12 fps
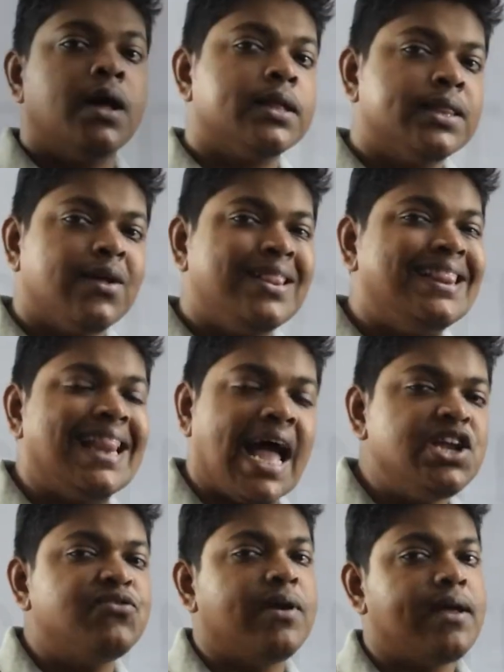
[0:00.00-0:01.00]
Now
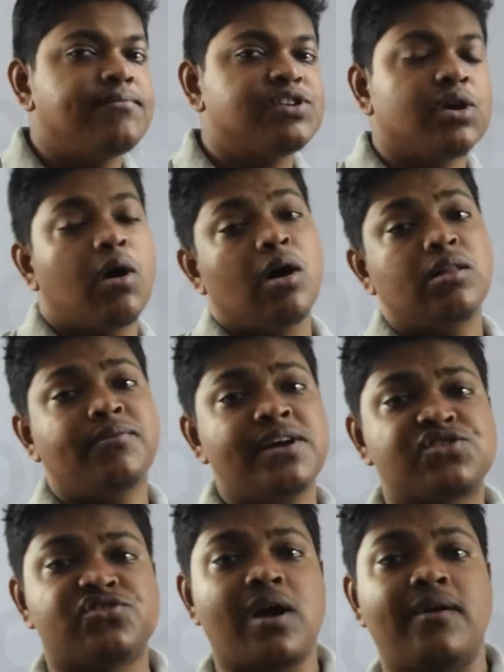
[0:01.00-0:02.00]
light waves always
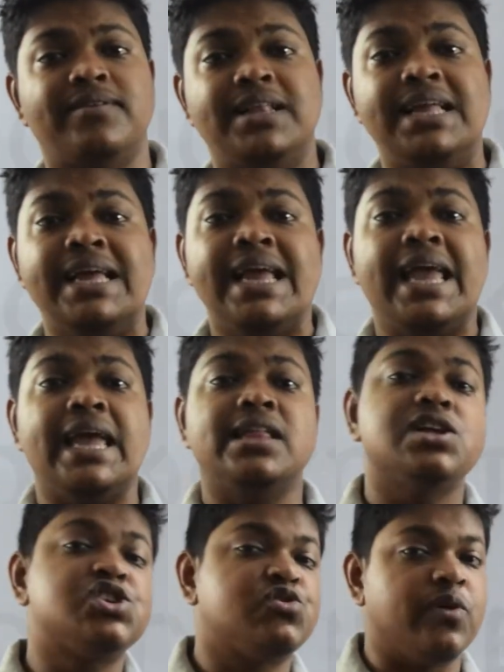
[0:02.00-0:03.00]
travel in
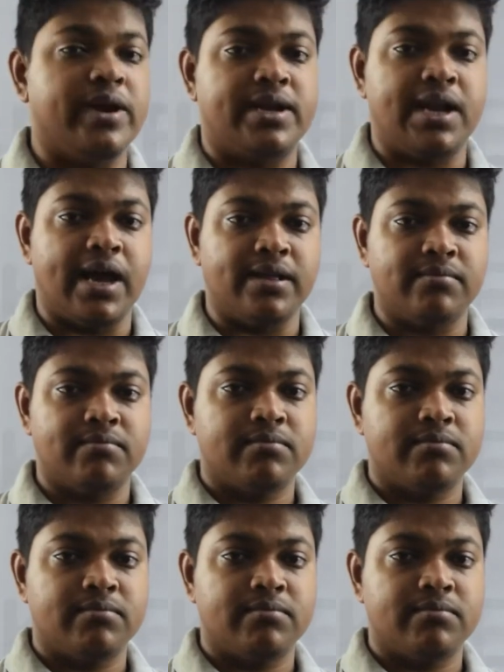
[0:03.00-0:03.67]
a straight line.